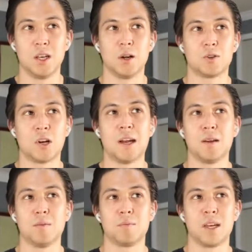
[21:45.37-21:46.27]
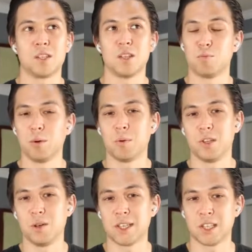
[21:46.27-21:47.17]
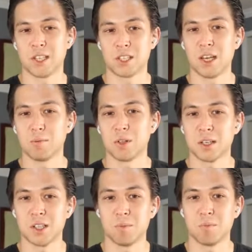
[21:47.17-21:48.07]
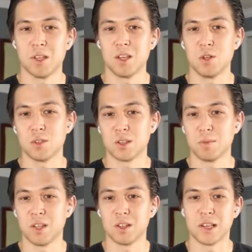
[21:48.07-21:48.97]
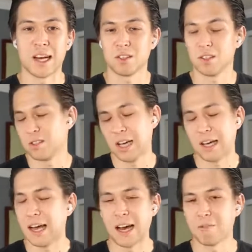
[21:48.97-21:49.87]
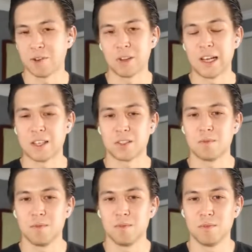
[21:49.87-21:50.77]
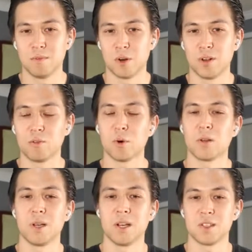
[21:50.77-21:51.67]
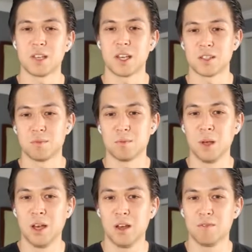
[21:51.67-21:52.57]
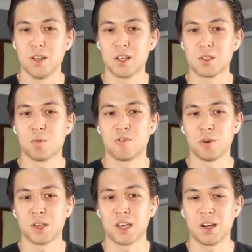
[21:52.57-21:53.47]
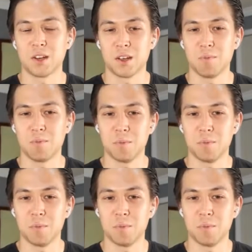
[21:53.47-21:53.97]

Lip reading: try to get to the point where the US has the game locked up and then use him in the second half or the last 30, 40 minutes to get some fitness before the Canada game.